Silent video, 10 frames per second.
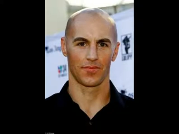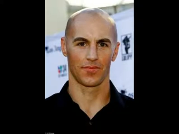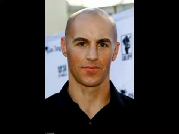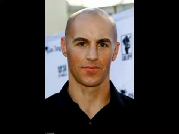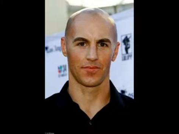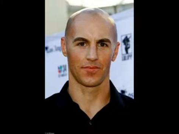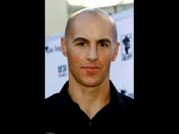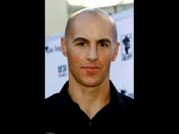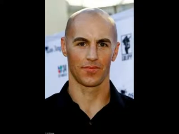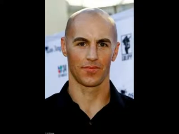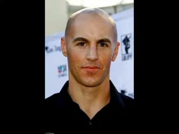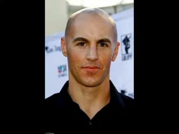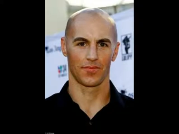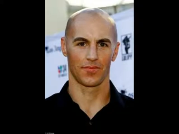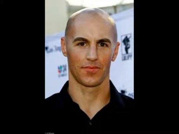
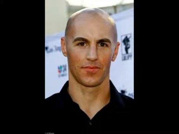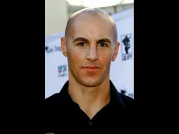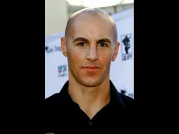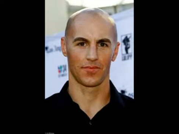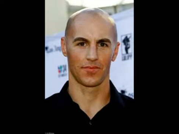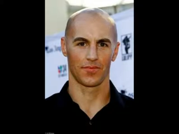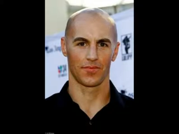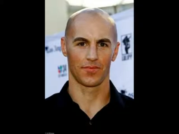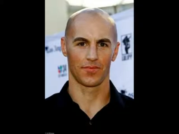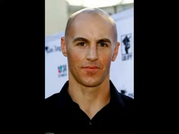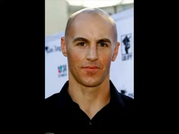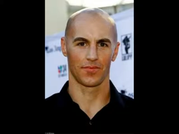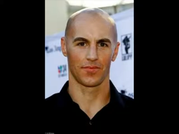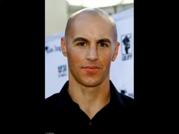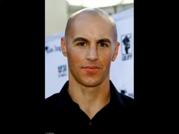
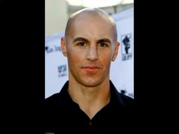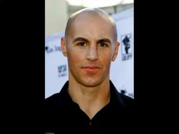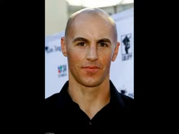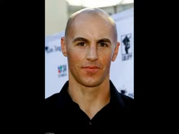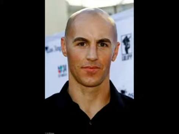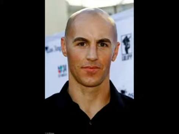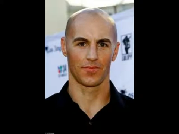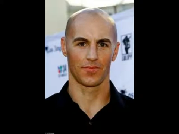This is a still picture; no speech is visible.